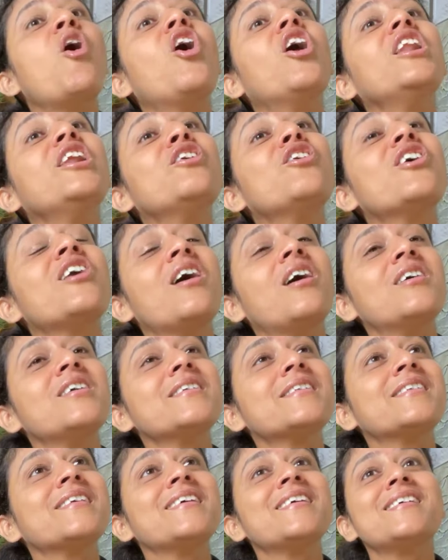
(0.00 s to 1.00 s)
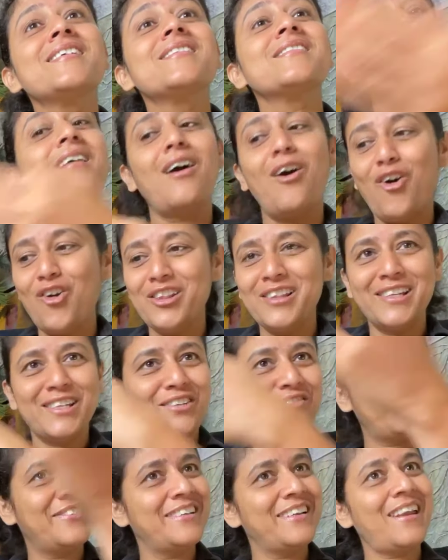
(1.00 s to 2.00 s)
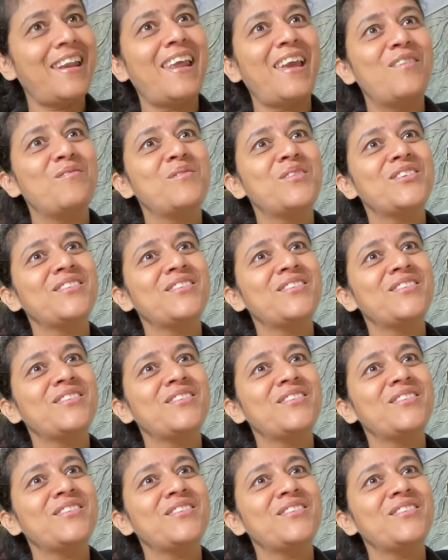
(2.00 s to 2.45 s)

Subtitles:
all your horses, all the different names.